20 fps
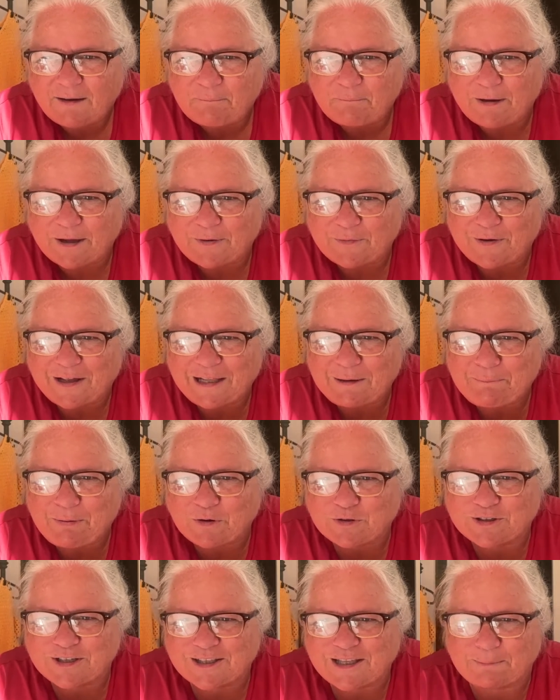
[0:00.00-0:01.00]
Manuela
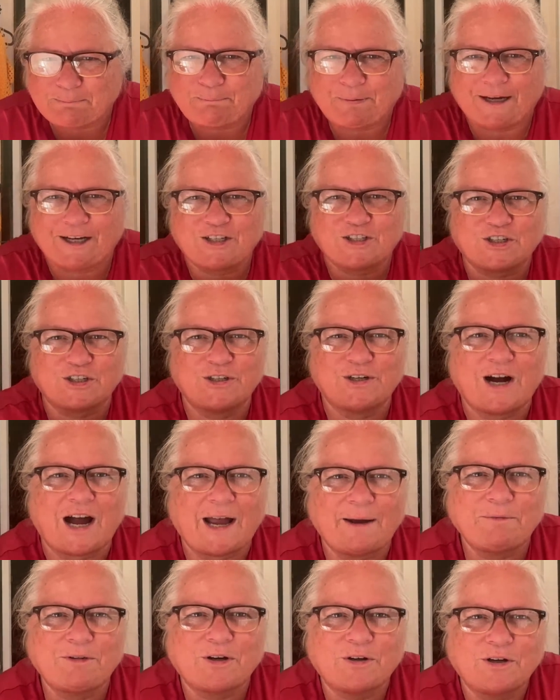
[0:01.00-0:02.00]
posted the picture.
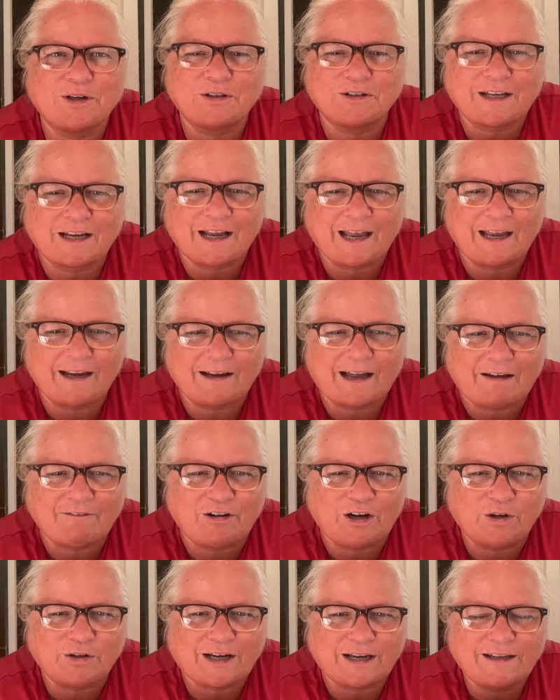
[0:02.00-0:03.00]
I'm gonna have a
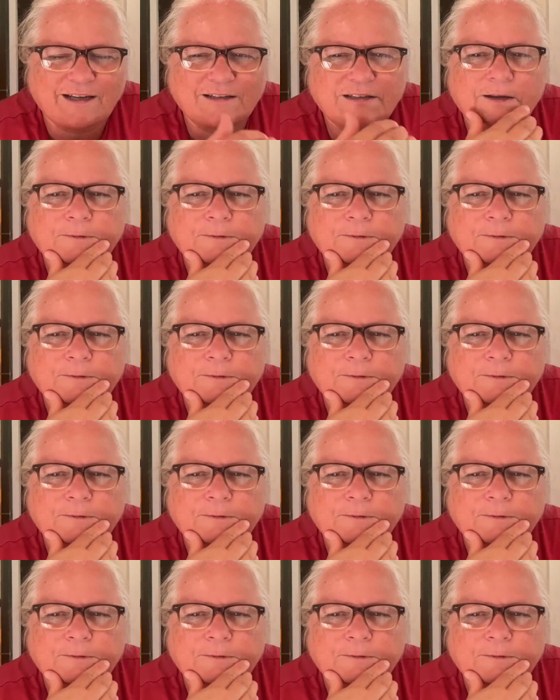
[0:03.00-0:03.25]
look at it.